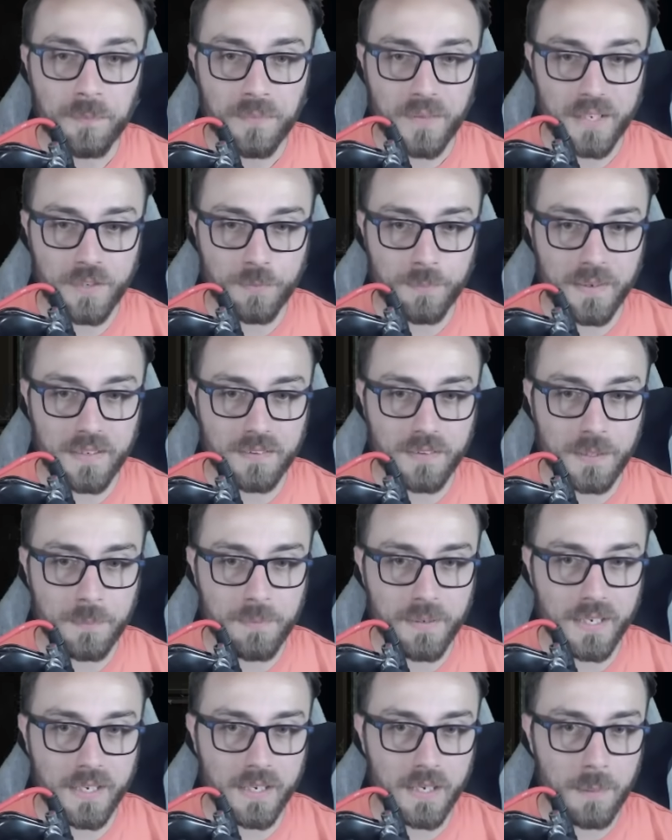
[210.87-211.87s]
is basically
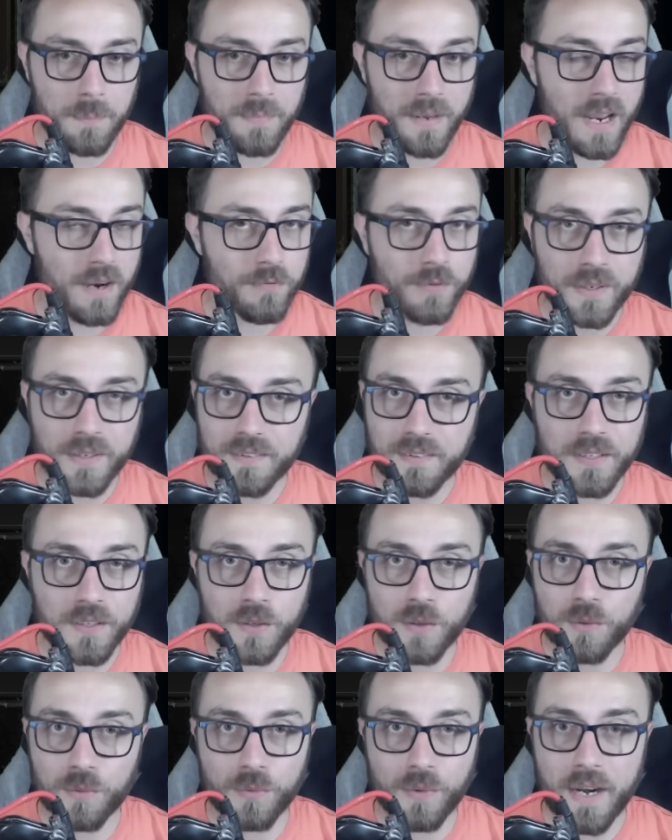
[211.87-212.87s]
picking up every
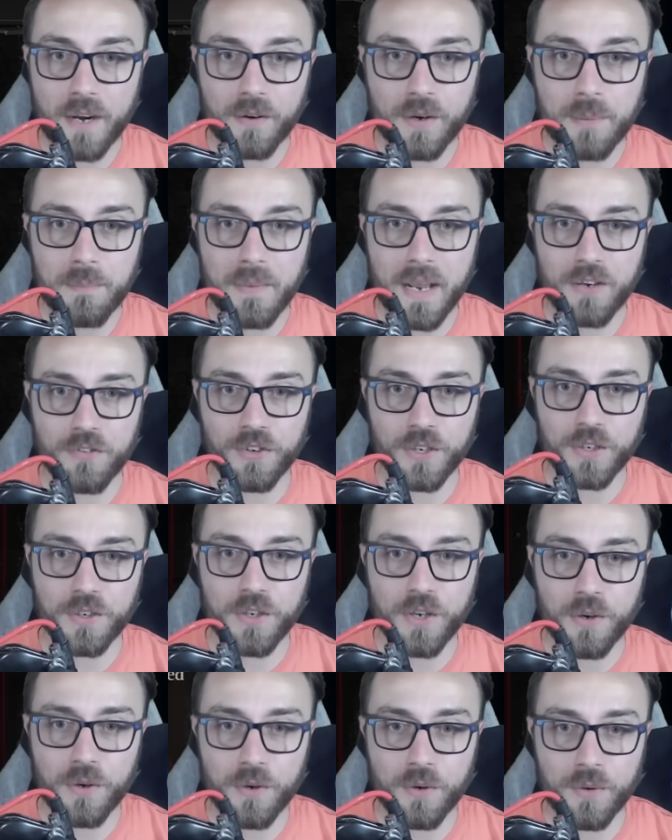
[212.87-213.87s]
single rare and magic
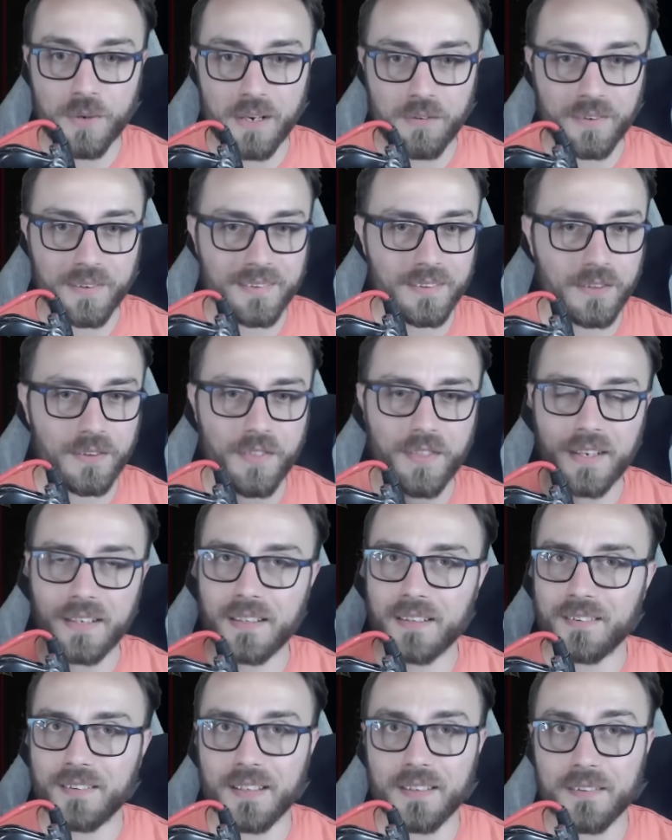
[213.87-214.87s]
node, every single thing
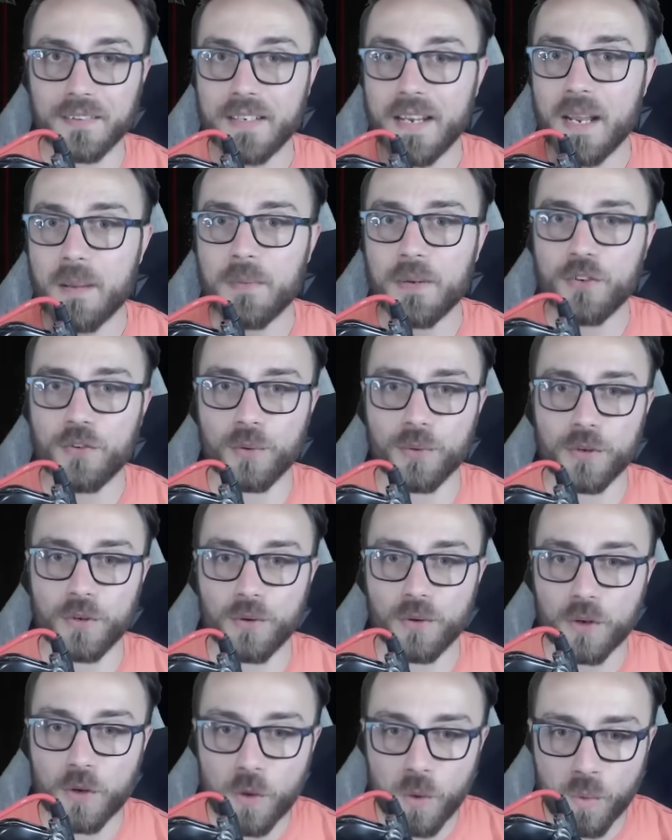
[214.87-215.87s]
that says damage or
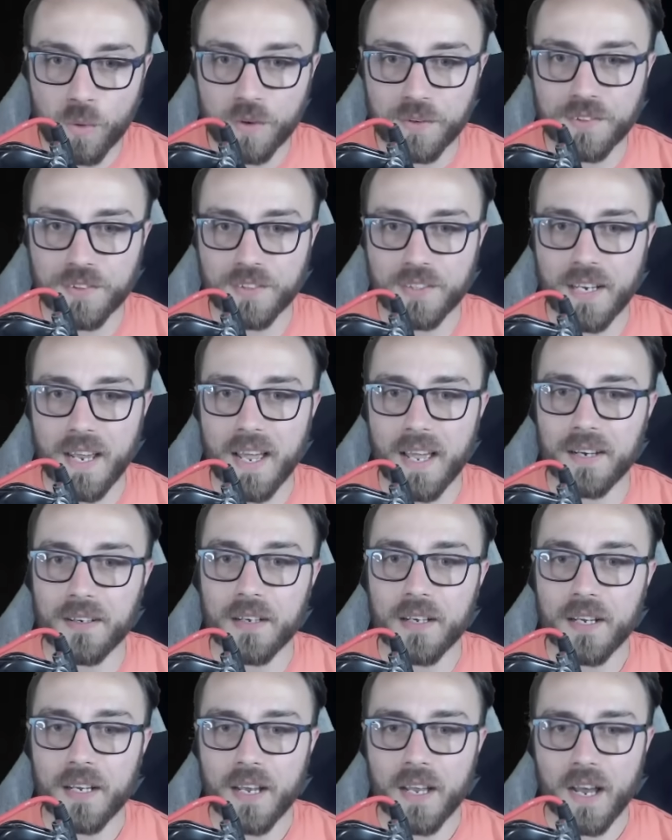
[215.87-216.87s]
your core stat.
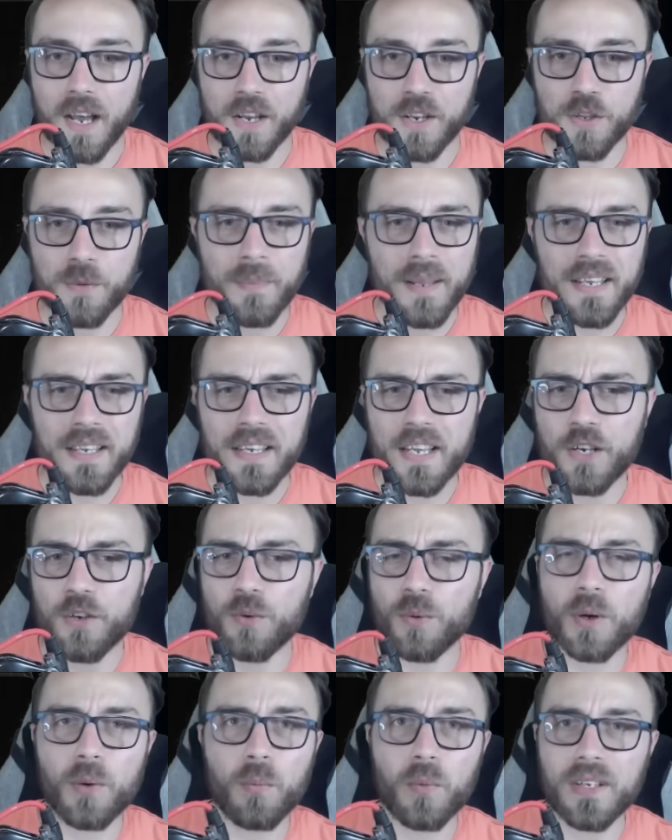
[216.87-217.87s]
Uh, you may
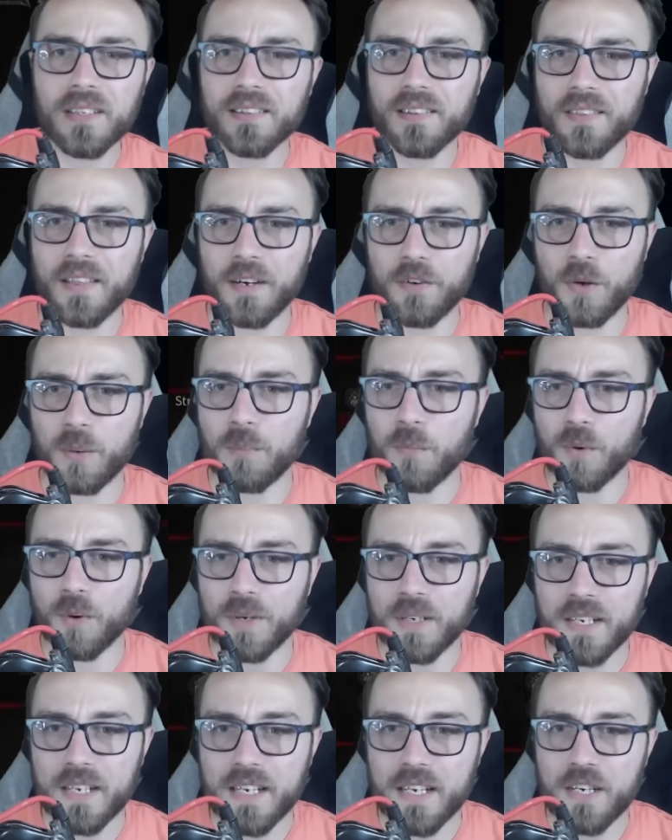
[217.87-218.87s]
ignore ones that are
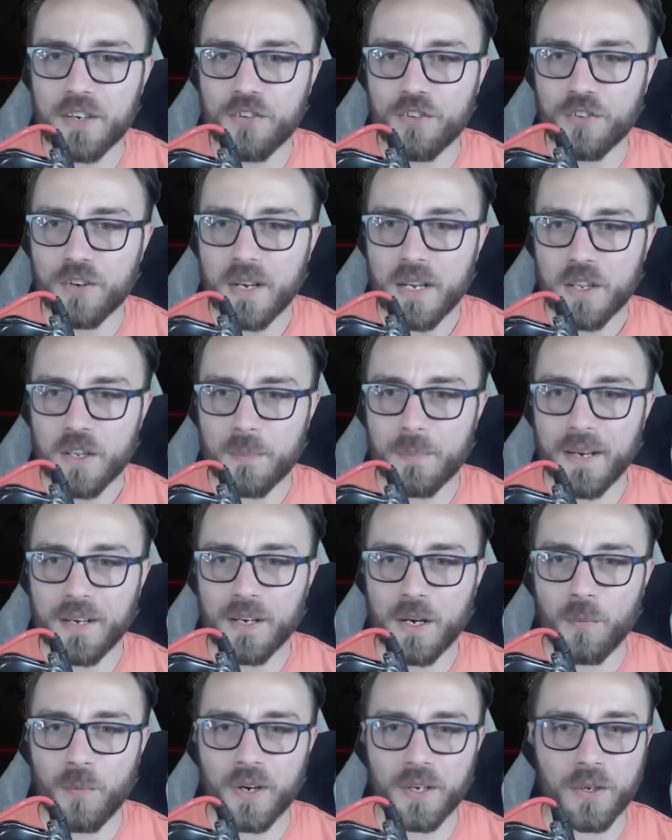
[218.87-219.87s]
more niche. You may
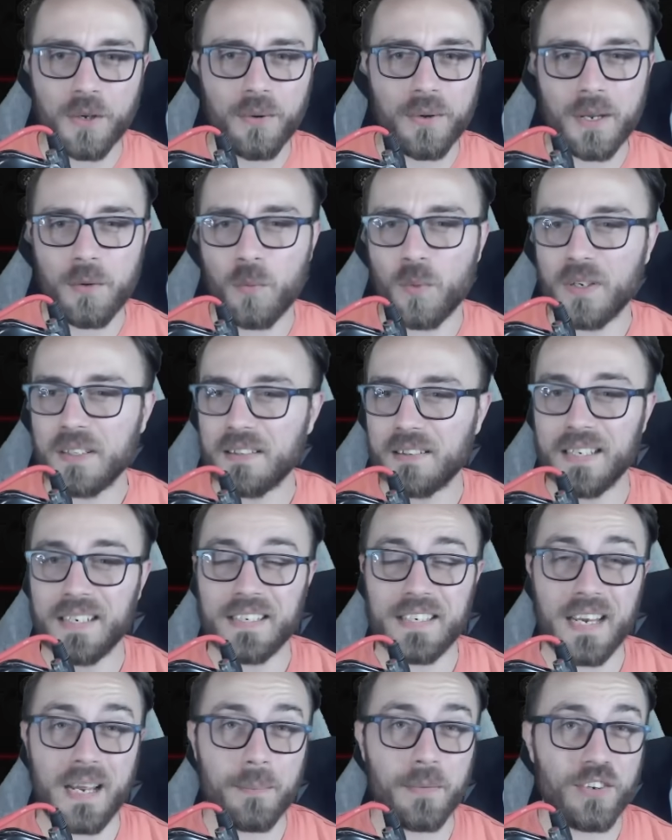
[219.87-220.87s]
not want to go get ones
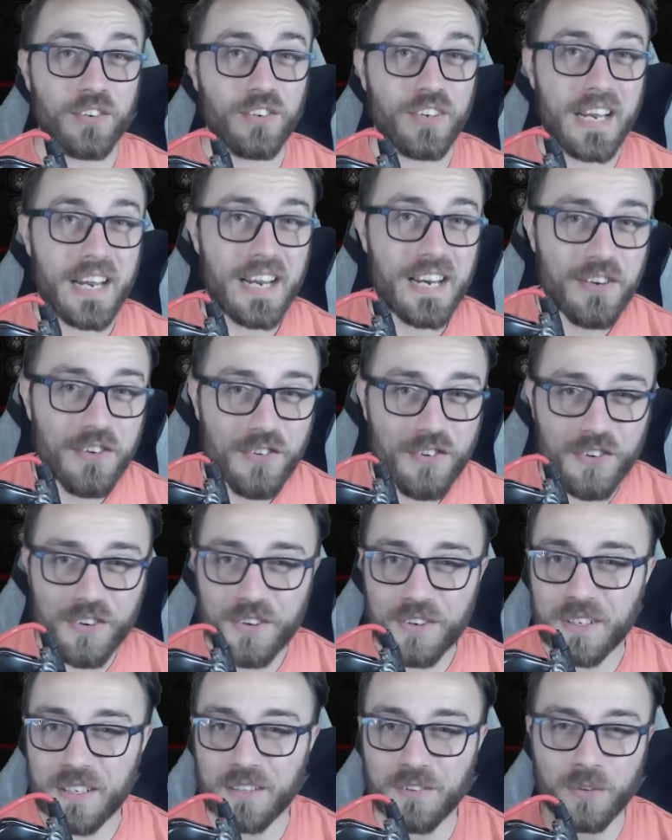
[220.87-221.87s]
like damage to
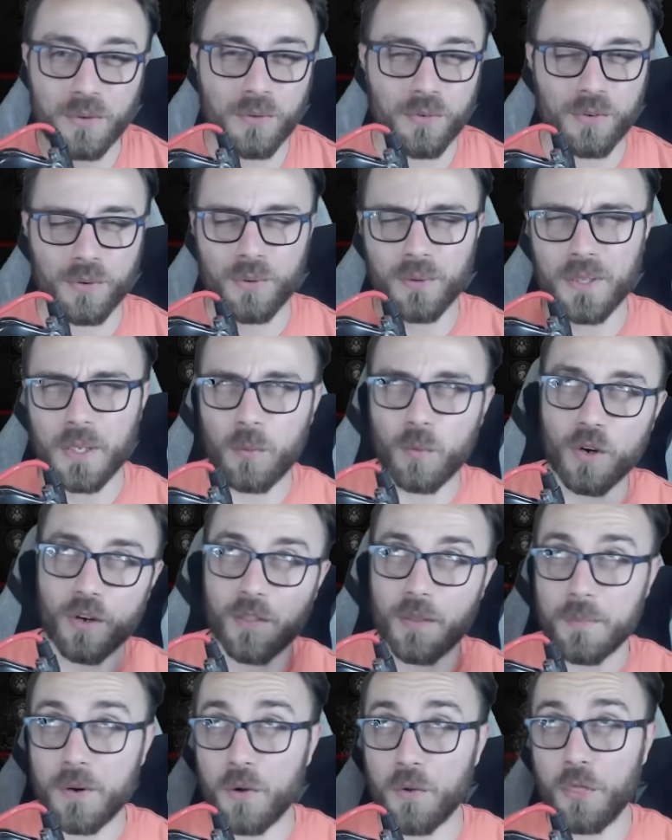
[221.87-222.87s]
injured because those are only
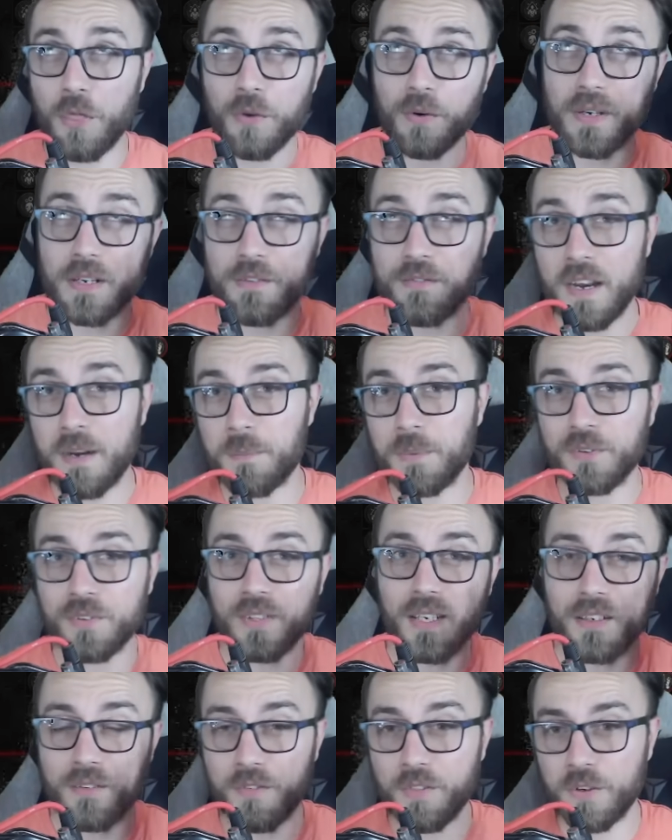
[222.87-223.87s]
worth about
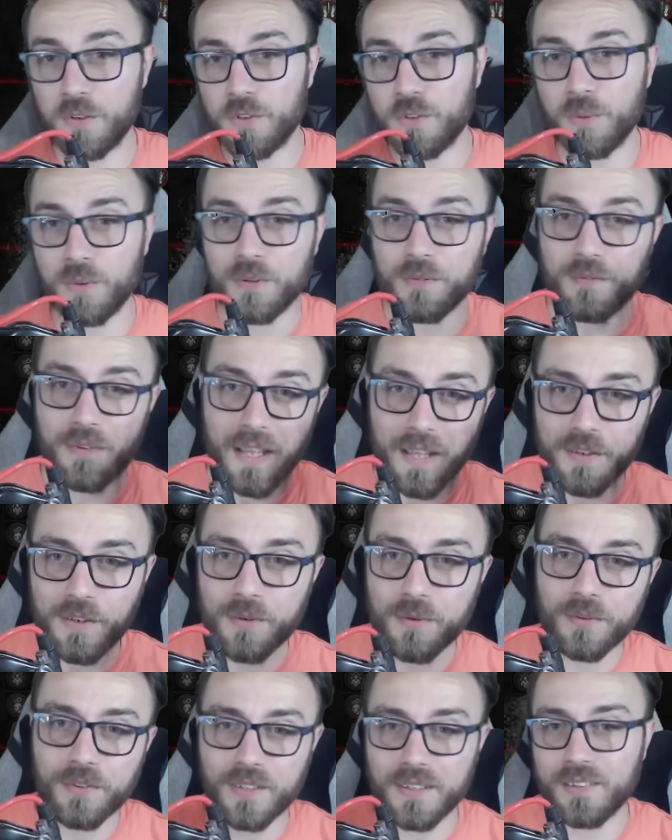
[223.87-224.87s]
35% of their total
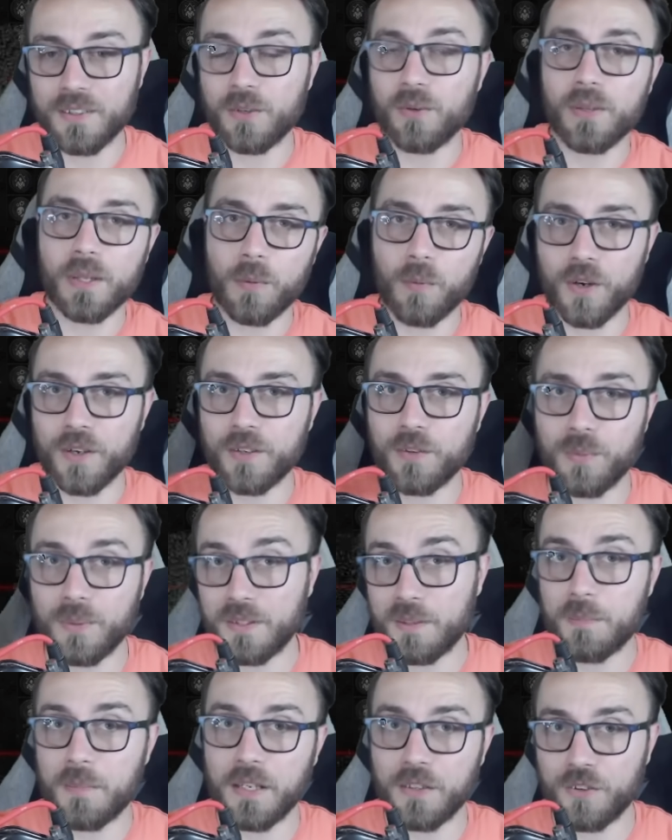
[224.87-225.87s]
value since it only works
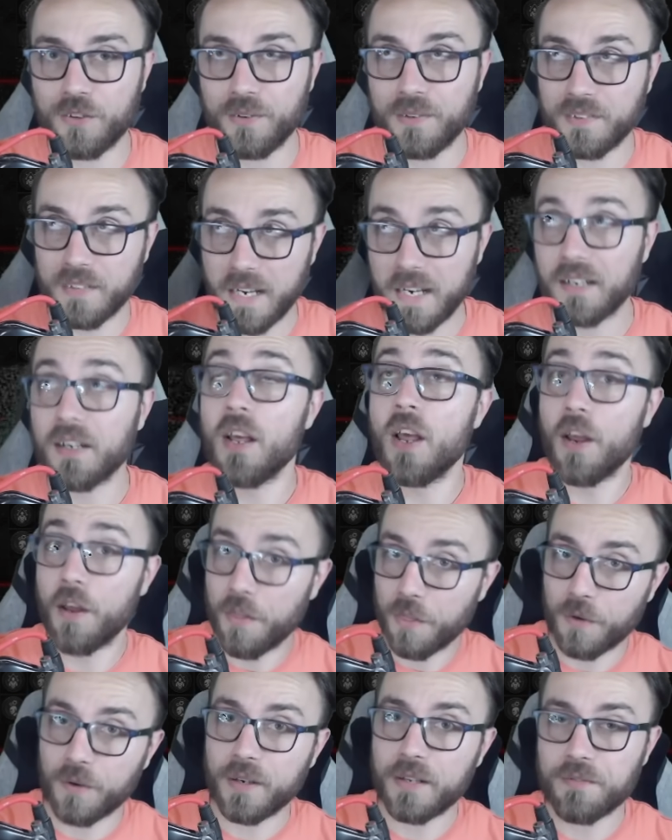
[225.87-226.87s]
once a monster is at
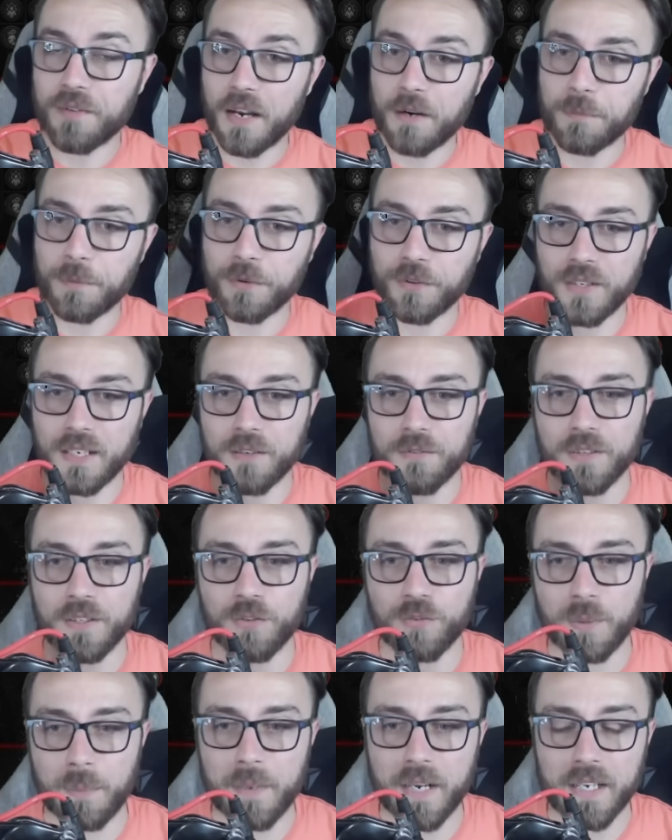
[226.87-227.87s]
35% of
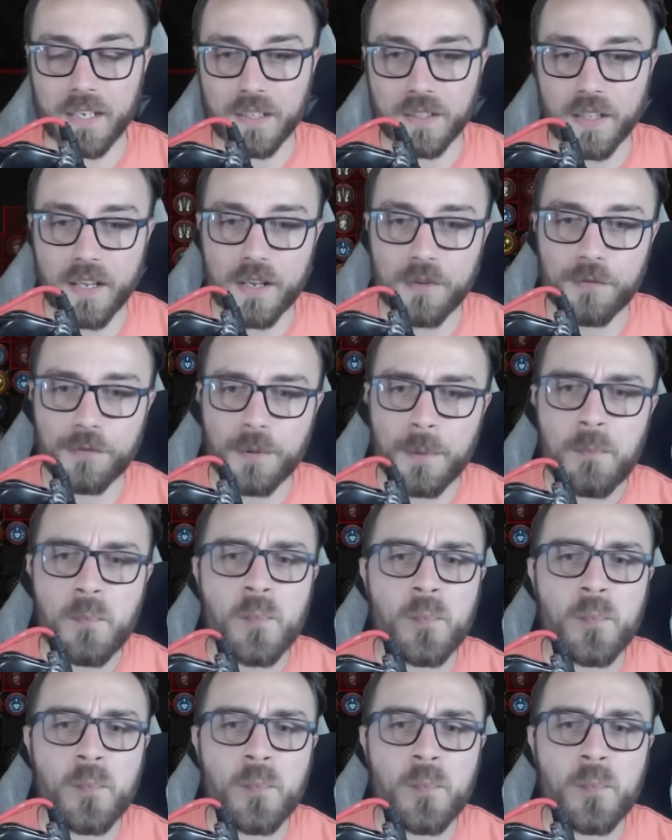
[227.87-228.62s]
its remaining life.